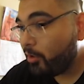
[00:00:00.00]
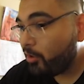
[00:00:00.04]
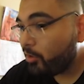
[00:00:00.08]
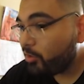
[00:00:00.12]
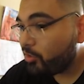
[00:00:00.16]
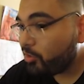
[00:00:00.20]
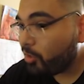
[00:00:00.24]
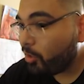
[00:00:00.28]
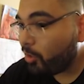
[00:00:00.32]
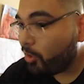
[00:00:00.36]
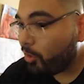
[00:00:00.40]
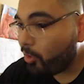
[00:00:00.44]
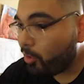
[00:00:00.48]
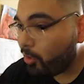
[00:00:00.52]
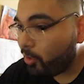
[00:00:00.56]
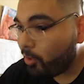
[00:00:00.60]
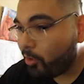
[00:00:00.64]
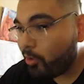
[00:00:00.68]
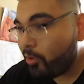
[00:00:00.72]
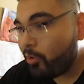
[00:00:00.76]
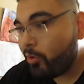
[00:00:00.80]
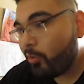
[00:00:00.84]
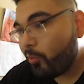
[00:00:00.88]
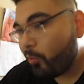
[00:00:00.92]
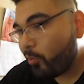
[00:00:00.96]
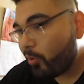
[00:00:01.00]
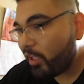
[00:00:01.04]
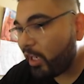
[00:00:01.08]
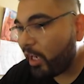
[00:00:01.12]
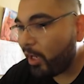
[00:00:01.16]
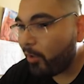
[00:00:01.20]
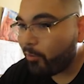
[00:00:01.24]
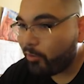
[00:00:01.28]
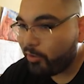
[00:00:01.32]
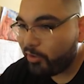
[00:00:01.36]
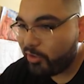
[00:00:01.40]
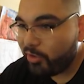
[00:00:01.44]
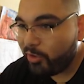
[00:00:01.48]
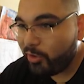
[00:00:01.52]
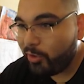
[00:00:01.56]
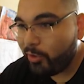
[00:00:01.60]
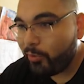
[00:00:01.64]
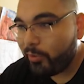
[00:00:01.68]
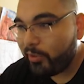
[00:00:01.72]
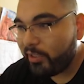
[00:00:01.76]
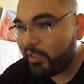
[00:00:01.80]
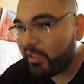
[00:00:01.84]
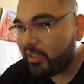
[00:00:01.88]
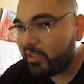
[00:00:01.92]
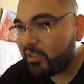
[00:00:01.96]
So what I would
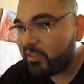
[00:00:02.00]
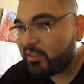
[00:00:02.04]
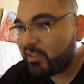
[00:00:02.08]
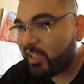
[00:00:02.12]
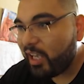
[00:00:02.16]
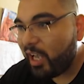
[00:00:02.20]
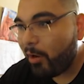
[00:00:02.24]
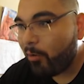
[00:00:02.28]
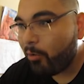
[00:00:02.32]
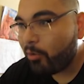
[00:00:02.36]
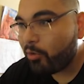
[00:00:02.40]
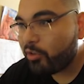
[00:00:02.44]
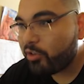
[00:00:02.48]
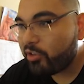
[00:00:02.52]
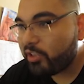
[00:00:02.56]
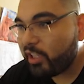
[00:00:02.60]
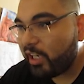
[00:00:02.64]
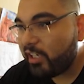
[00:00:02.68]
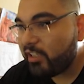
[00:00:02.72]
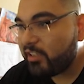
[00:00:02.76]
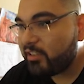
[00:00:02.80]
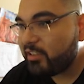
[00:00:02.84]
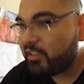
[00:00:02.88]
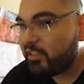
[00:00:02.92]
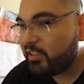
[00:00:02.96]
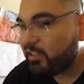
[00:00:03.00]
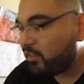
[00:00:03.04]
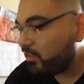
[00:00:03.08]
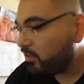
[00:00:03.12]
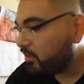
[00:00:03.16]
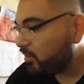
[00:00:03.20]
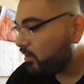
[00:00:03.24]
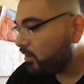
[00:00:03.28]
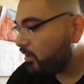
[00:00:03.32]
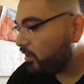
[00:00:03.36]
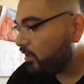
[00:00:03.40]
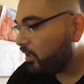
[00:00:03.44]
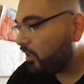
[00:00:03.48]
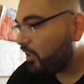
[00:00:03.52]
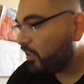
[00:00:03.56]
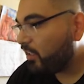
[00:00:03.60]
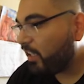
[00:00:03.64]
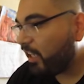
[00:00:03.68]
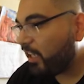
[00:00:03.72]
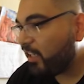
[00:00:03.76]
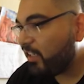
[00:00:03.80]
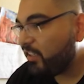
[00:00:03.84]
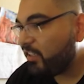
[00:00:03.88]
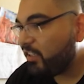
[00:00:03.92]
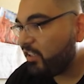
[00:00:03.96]
do is I would change this
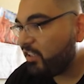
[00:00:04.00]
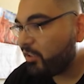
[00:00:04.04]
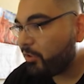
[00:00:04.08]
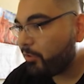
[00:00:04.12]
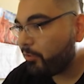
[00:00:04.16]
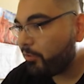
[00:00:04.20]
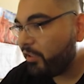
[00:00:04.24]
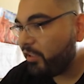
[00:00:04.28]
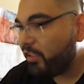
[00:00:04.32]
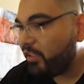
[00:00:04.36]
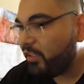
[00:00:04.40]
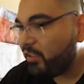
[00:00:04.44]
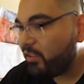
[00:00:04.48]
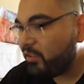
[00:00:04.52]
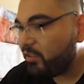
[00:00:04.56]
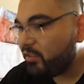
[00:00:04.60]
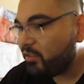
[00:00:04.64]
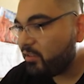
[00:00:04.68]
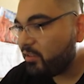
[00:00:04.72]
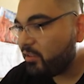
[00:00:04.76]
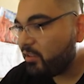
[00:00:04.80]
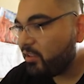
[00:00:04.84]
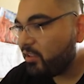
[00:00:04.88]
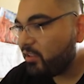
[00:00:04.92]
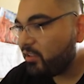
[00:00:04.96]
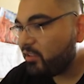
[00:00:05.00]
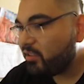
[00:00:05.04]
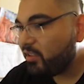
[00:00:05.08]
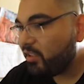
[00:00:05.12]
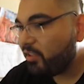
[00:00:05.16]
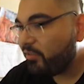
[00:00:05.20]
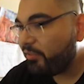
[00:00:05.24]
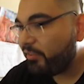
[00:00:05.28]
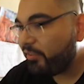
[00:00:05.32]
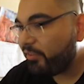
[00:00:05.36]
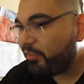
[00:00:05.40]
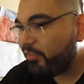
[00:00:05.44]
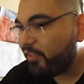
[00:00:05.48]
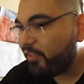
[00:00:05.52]
90 degrees, see if it